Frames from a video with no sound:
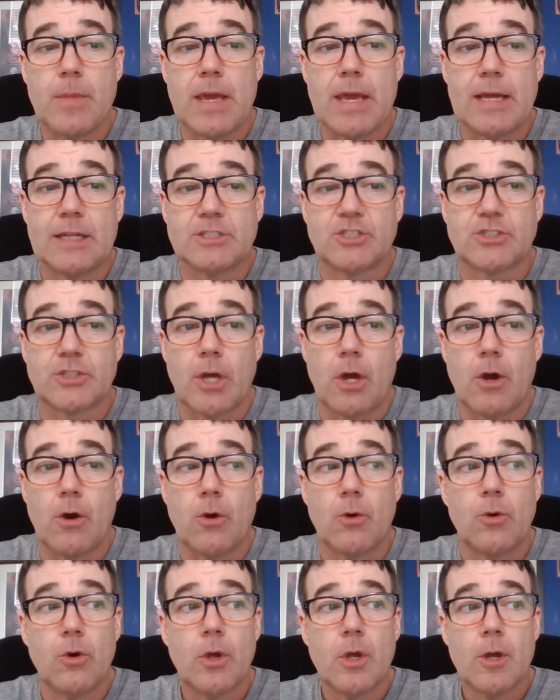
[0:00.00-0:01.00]
And
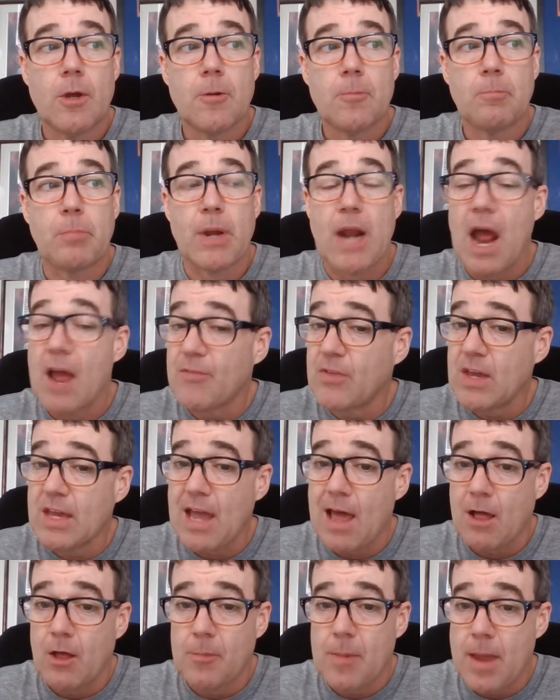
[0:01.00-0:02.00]
so, but I
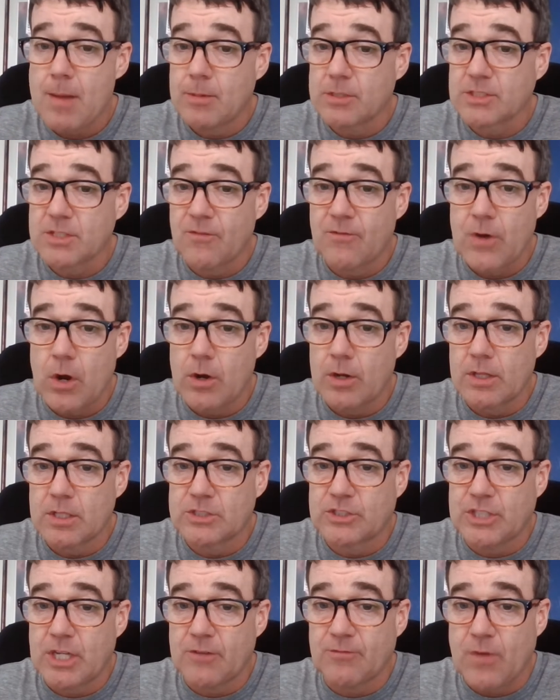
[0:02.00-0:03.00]
think Alabama's a very
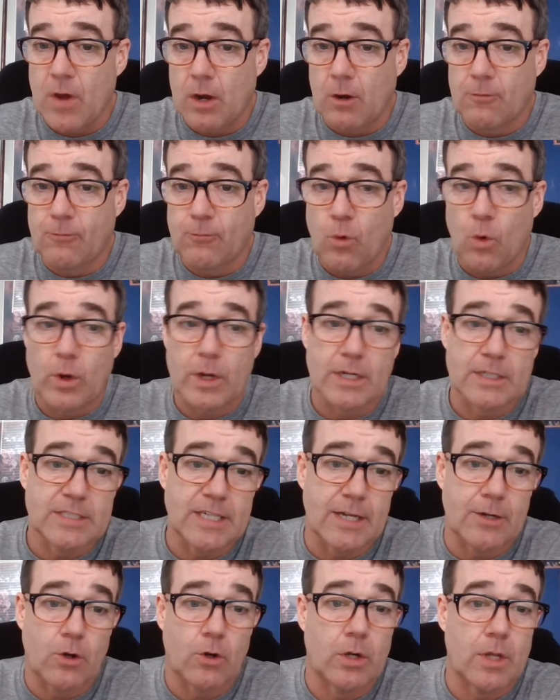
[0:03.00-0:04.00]
legit Final Four
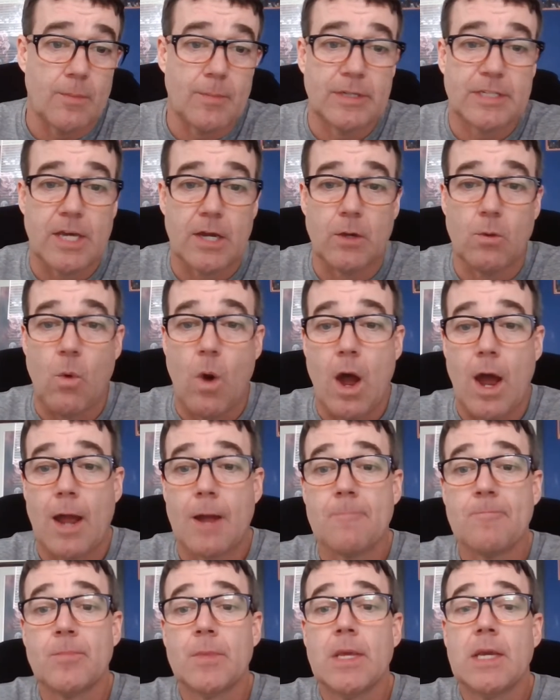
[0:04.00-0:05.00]
contender, and let me tell you why.
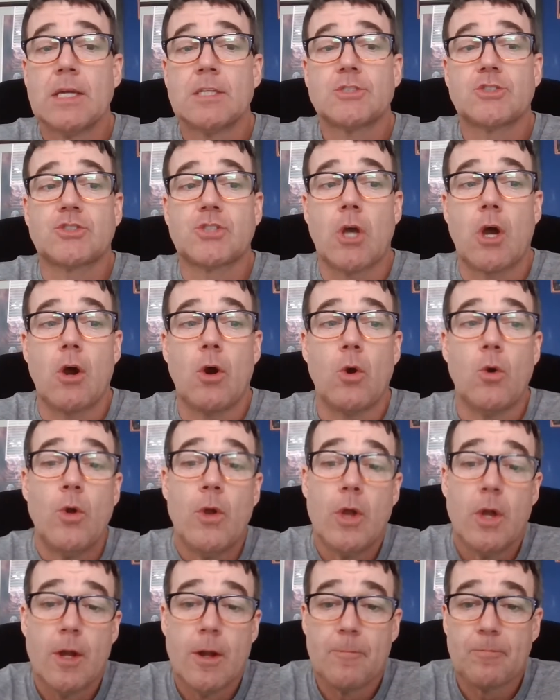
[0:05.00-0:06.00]
So,
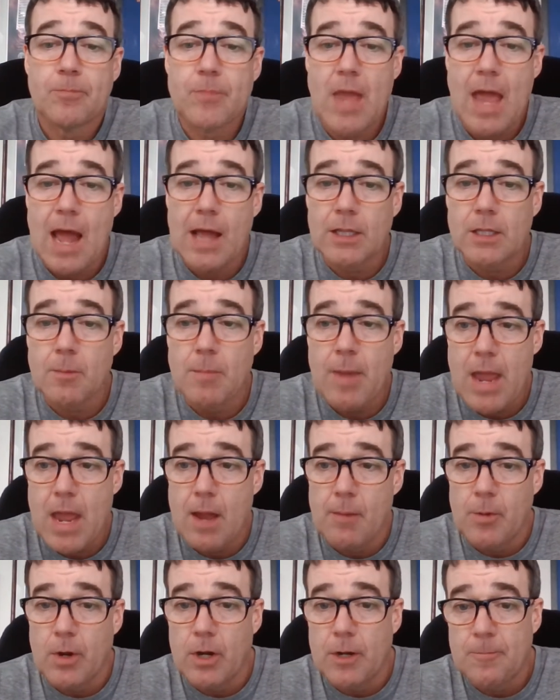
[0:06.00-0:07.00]

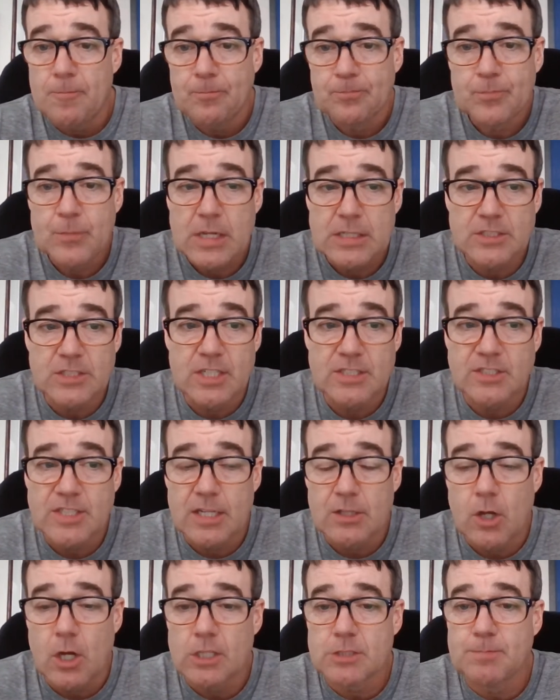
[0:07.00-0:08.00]
Alabama, since
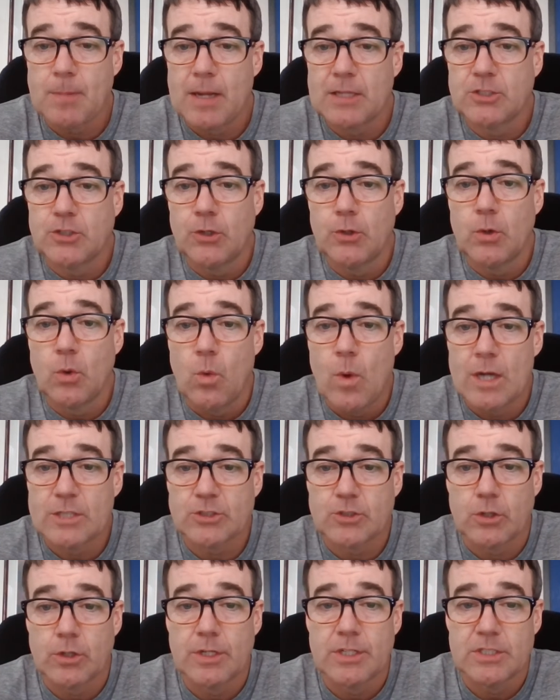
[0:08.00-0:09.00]
they lost by 2 to
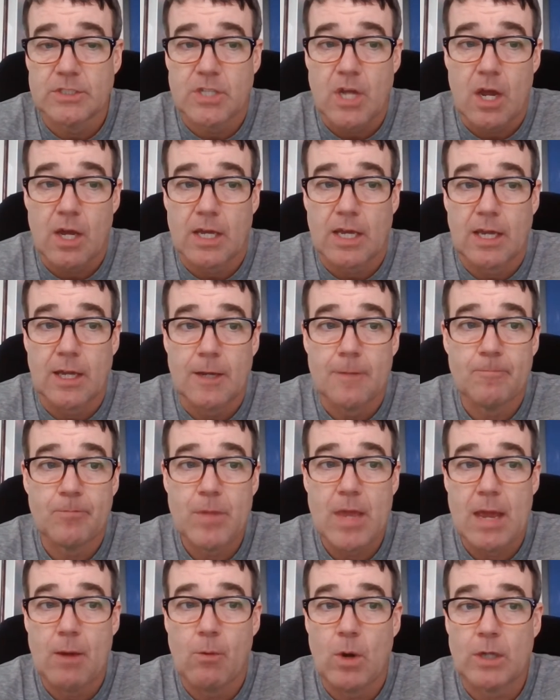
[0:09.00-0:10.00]
Western Kentucky,
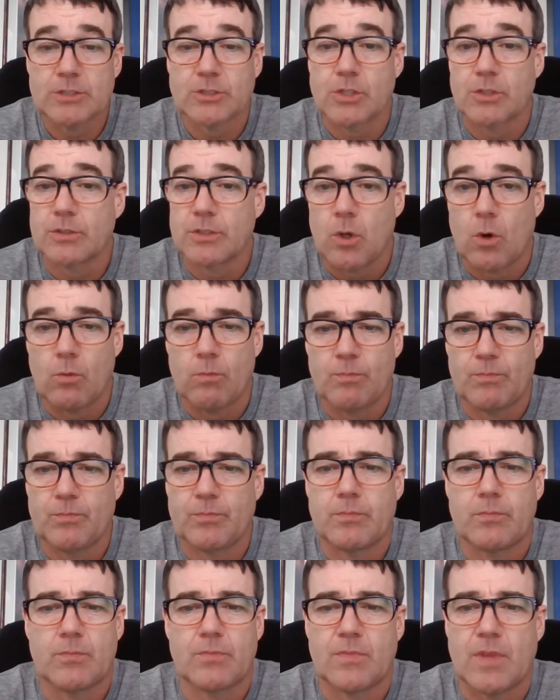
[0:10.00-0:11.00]
and Western don't
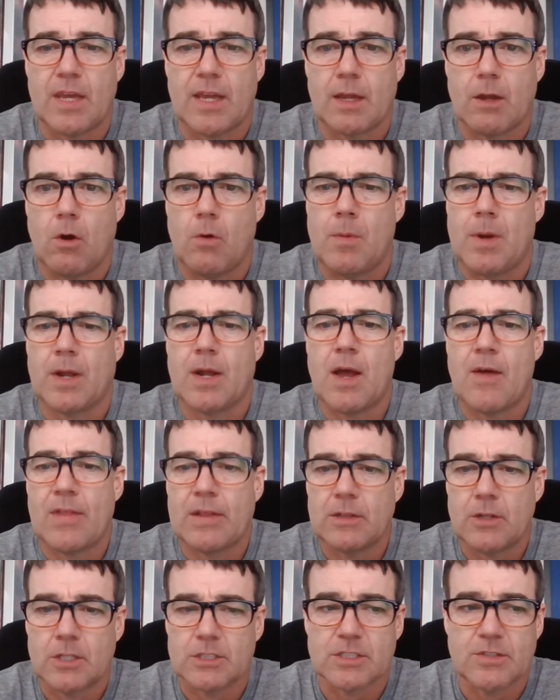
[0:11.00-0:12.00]
think, oh my God,
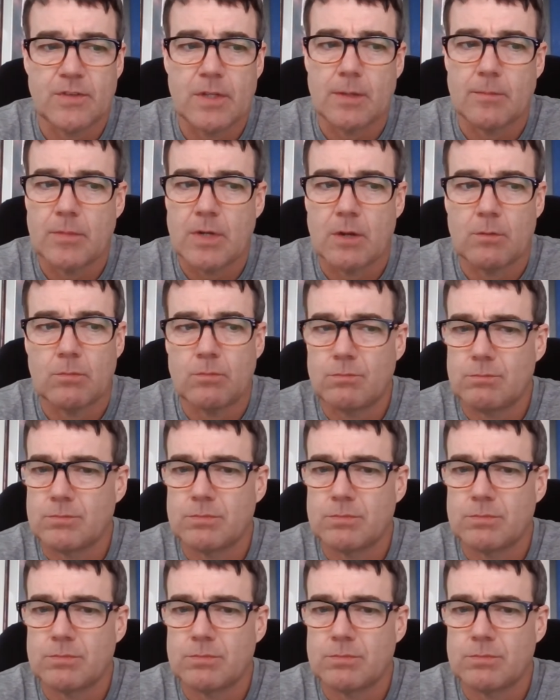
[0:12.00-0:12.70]
they lost to them. No,